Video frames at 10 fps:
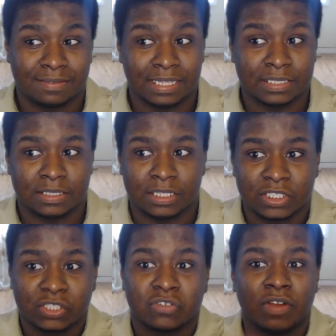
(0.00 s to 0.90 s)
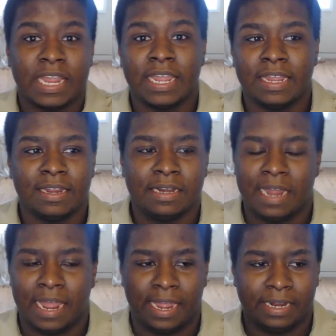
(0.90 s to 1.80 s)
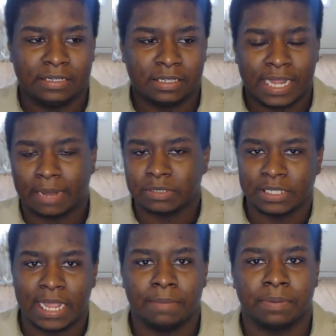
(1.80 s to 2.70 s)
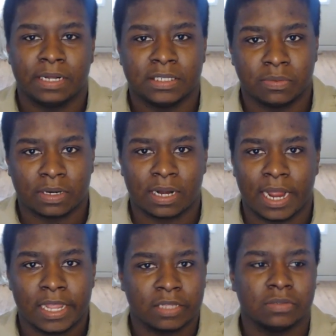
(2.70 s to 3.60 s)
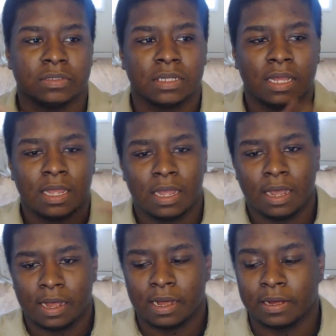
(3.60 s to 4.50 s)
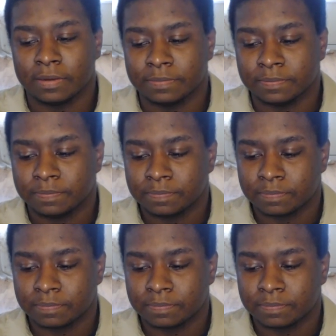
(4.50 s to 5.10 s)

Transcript: this the screen and to capture gameplays and whatnot. I use um,